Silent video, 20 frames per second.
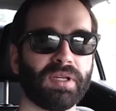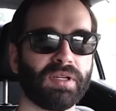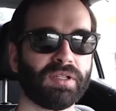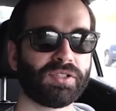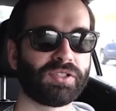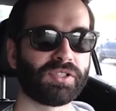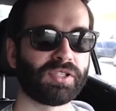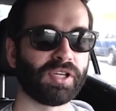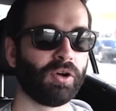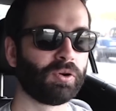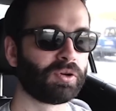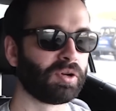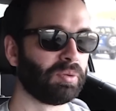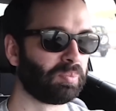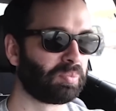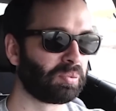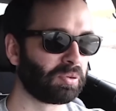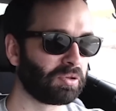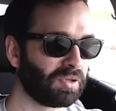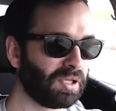so
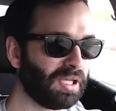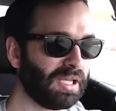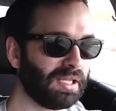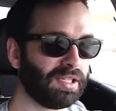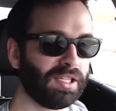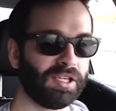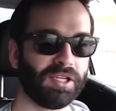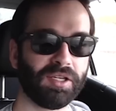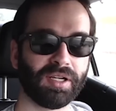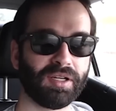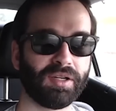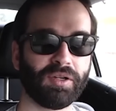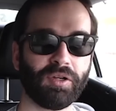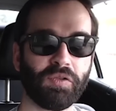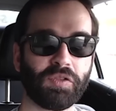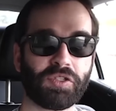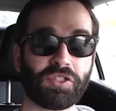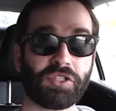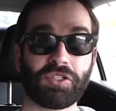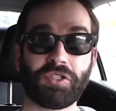completely
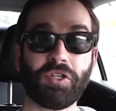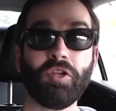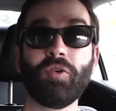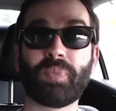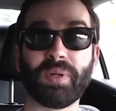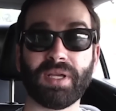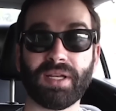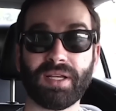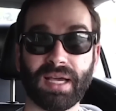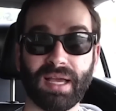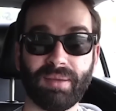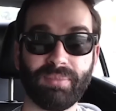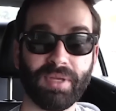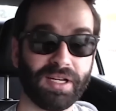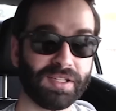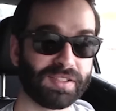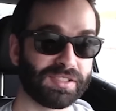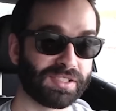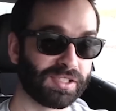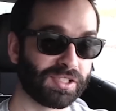stupid. I
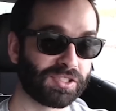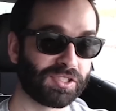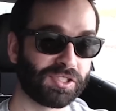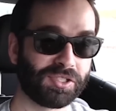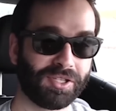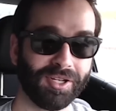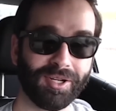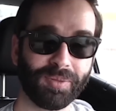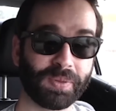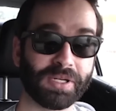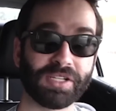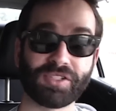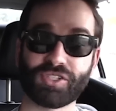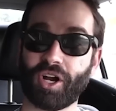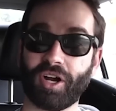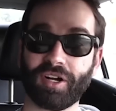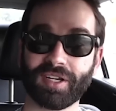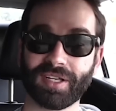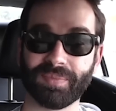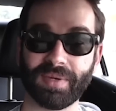mean, it's the stupidest
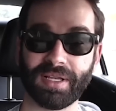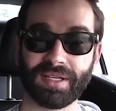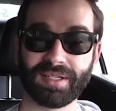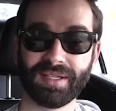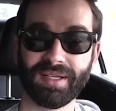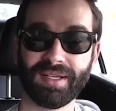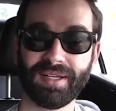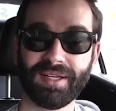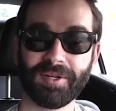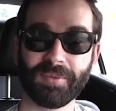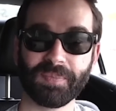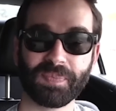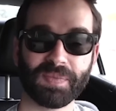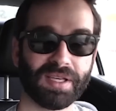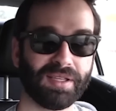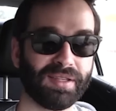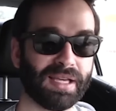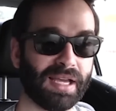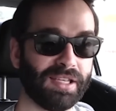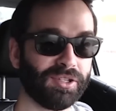argument
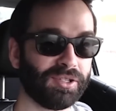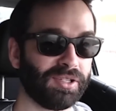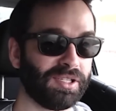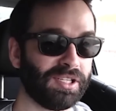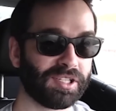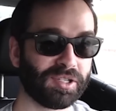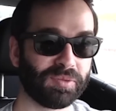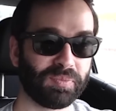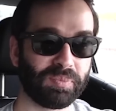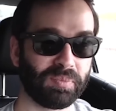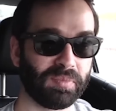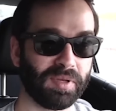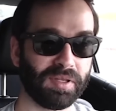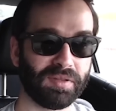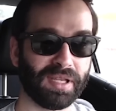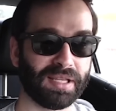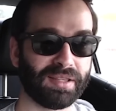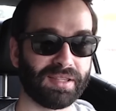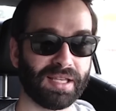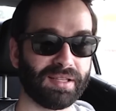that you'll hear
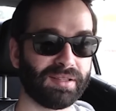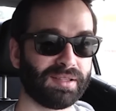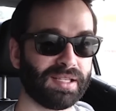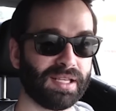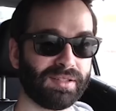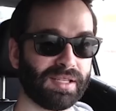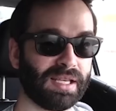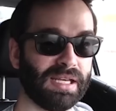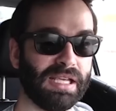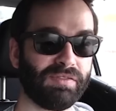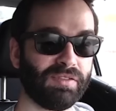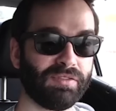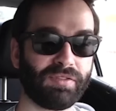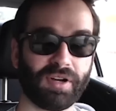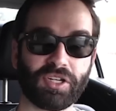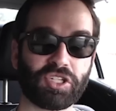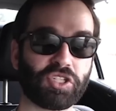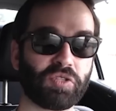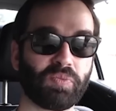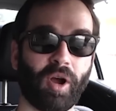that, that, that, that even
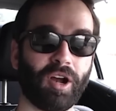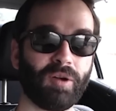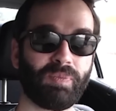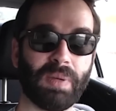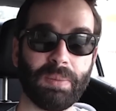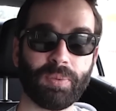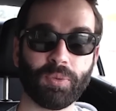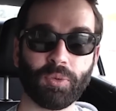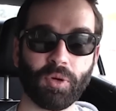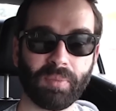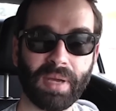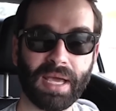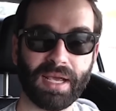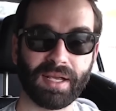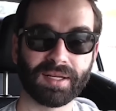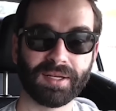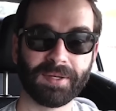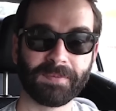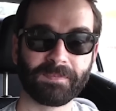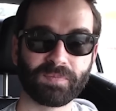very smart people will
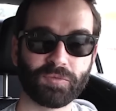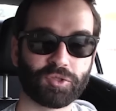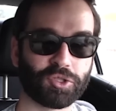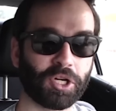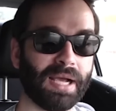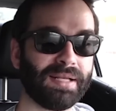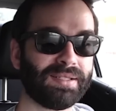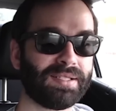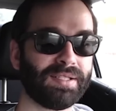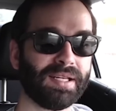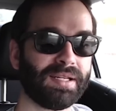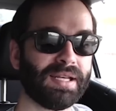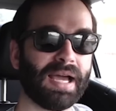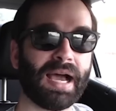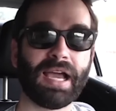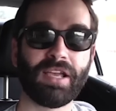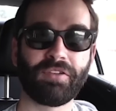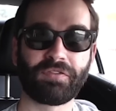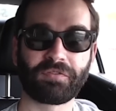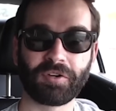make, trying to
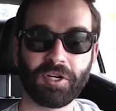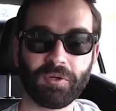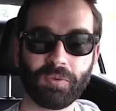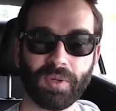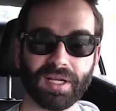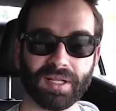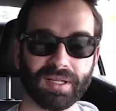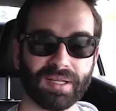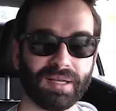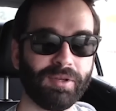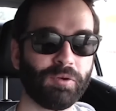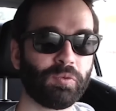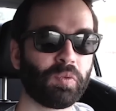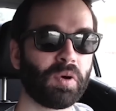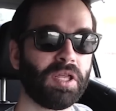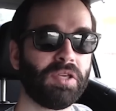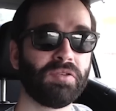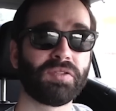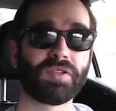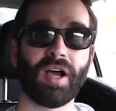deny free will. I mean,
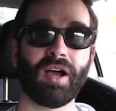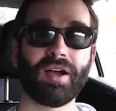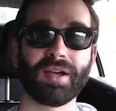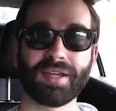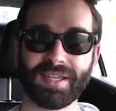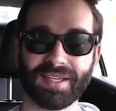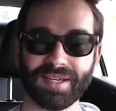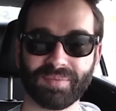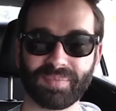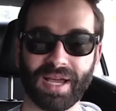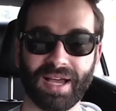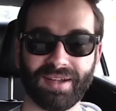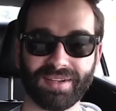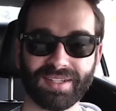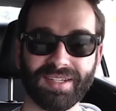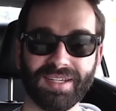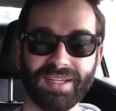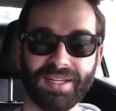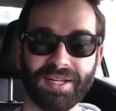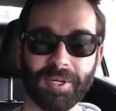what are you talking
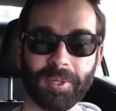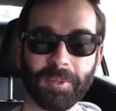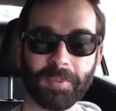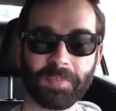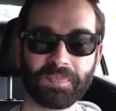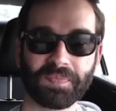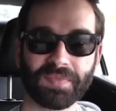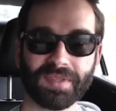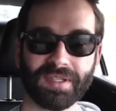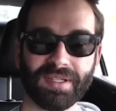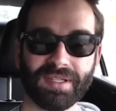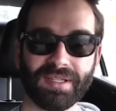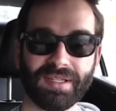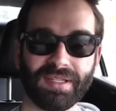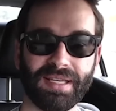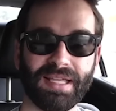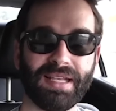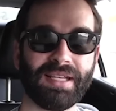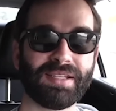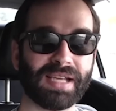about?
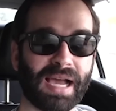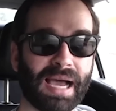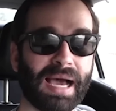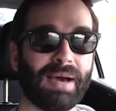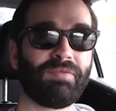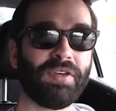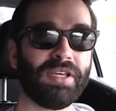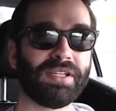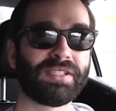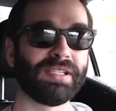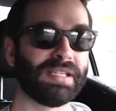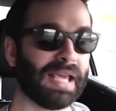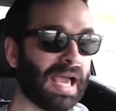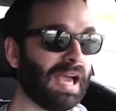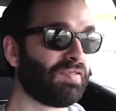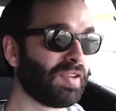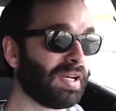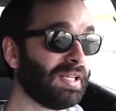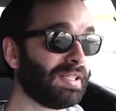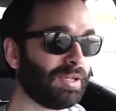It is obviously
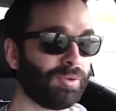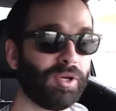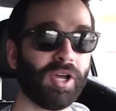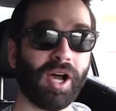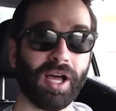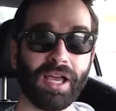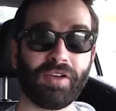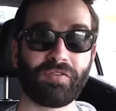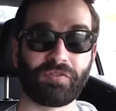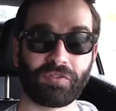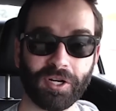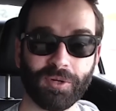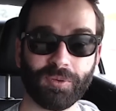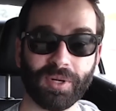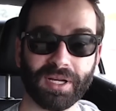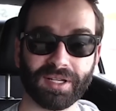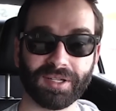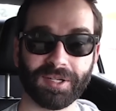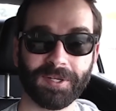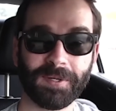evident that we all have free
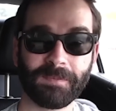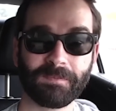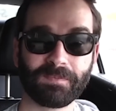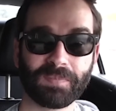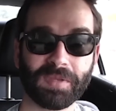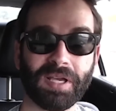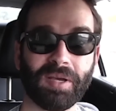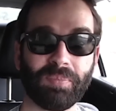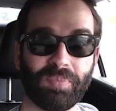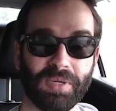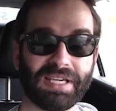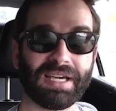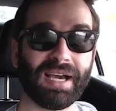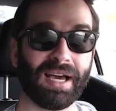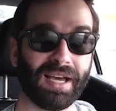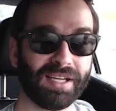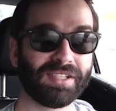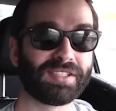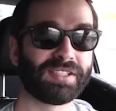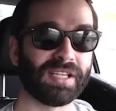will
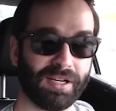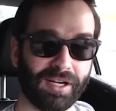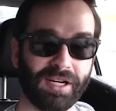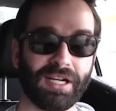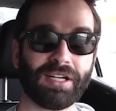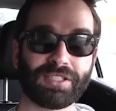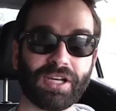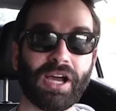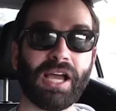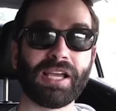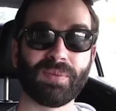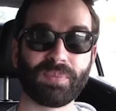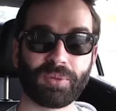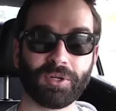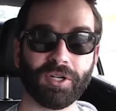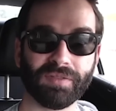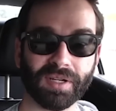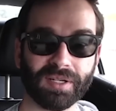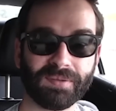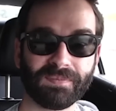because here's how I can
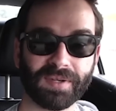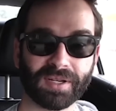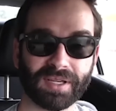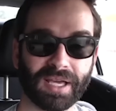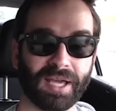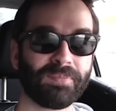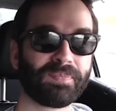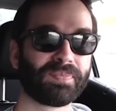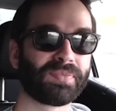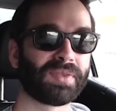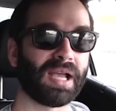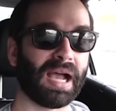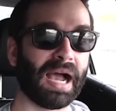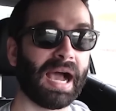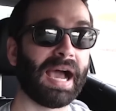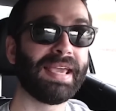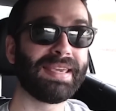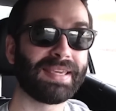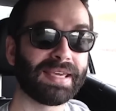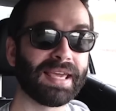prove it. Okay.
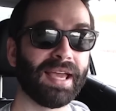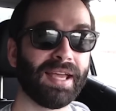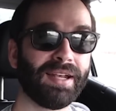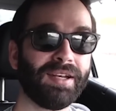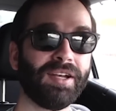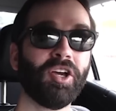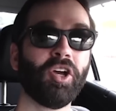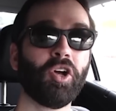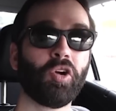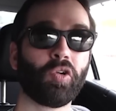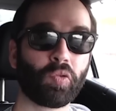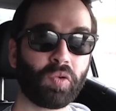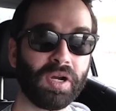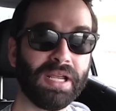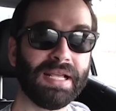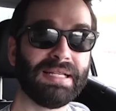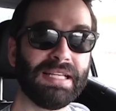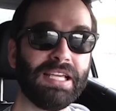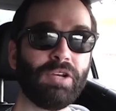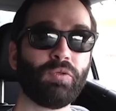I can
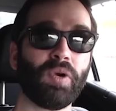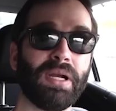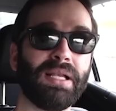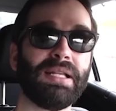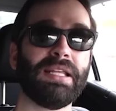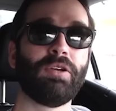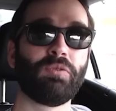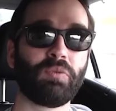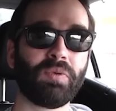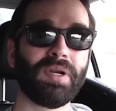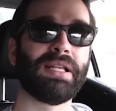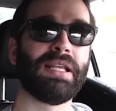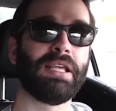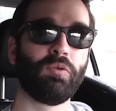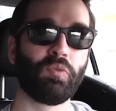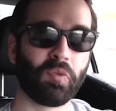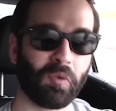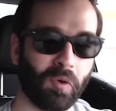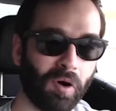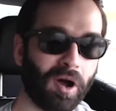really, really,
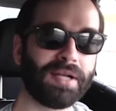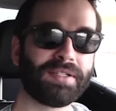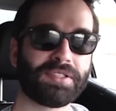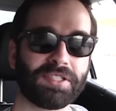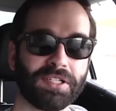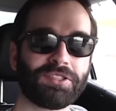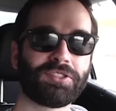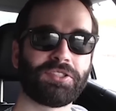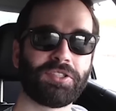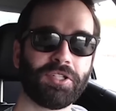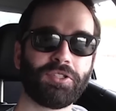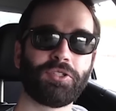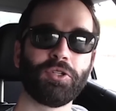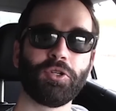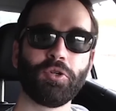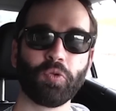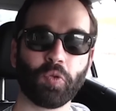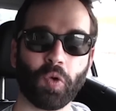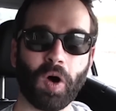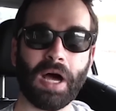really want to, to
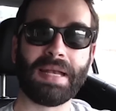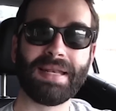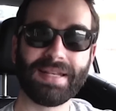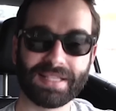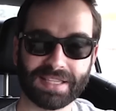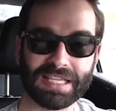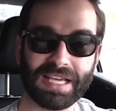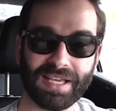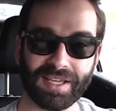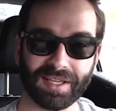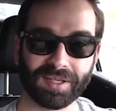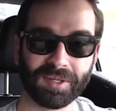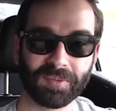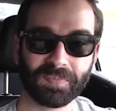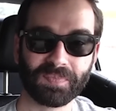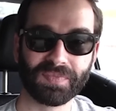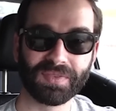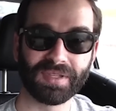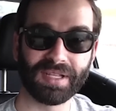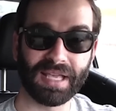do one
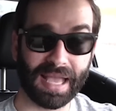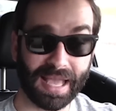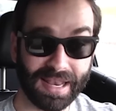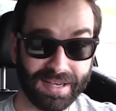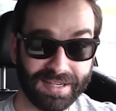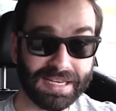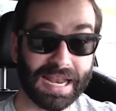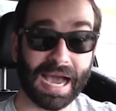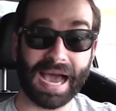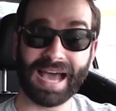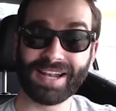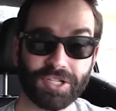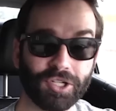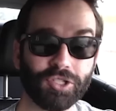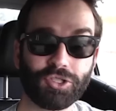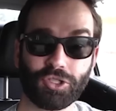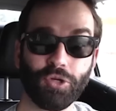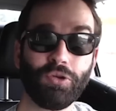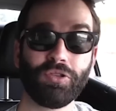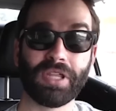thing and not
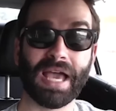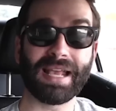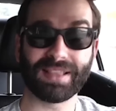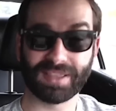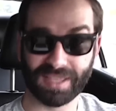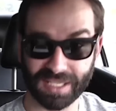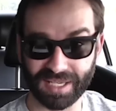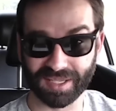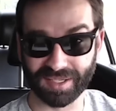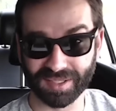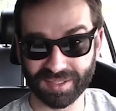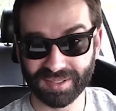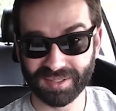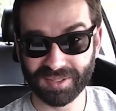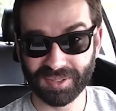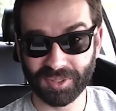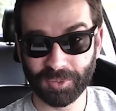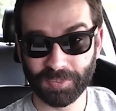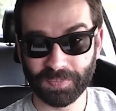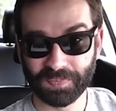do that thing.
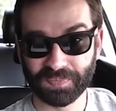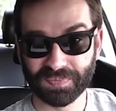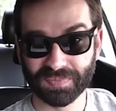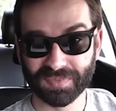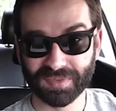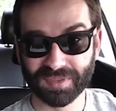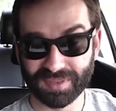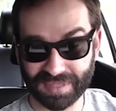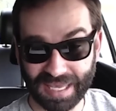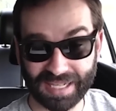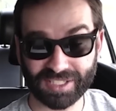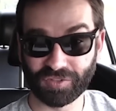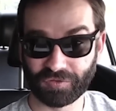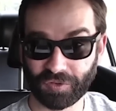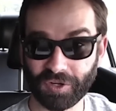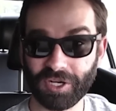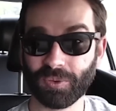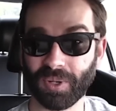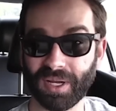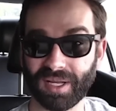That's
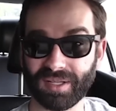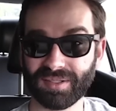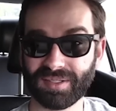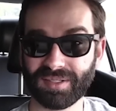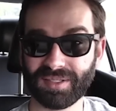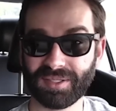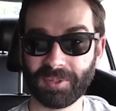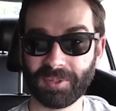free will.